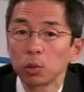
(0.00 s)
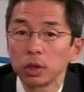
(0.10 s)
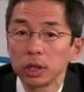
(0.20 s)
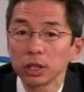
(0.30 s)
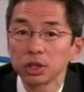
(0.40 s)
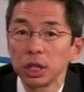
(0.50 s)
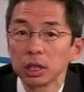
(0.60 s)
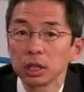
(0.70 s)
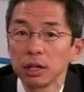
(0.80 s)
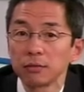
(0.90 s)
reduction in
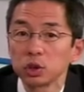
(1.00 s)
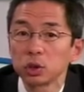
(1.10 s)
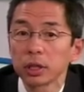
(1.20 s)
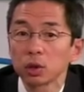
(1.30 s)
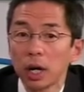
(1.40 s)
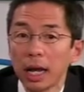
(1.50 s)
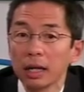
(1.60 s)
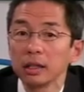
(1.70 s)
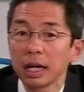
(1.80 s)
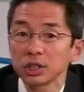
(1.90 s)
the left ventricular
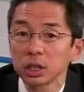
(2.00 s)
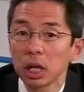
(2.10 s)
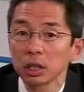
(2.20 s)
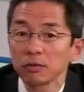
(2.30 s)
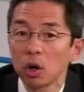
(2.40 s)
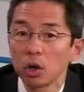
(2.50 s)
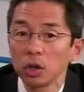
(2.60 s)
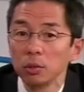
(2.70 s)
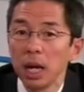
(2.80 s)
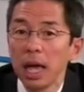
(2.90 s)
end diastolic
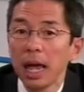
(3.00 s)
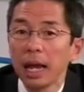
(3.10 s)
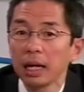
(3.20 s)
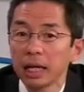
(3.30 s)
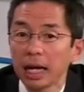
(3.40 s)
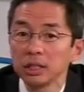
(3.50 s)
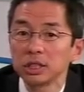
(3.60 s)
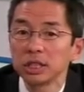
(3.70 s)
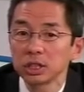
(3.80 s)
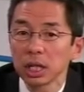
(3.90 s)
volume and end
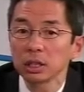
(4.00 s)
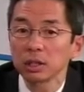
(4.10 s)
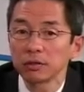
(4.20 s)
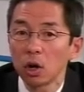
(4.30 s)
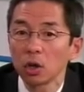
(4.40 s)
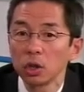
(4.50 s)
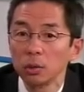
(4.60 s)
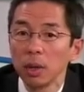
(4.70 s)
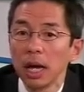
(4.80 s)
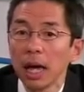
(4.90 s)
systolic
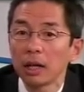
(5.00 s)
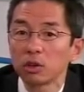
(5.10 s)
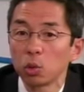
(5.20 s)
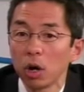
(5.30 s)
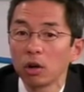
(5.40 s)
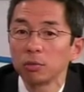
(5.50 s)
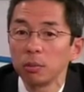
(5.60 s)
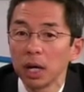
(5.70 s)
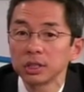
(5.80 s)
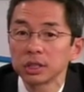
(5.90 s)
volume at 12
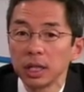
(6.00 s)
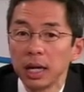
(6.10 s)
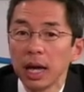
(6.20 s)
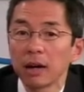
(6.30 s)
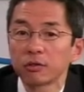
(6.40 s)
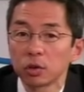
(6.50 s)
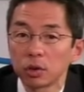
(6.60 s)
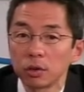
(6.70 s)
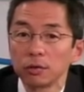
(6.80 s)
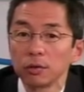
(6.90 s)
months after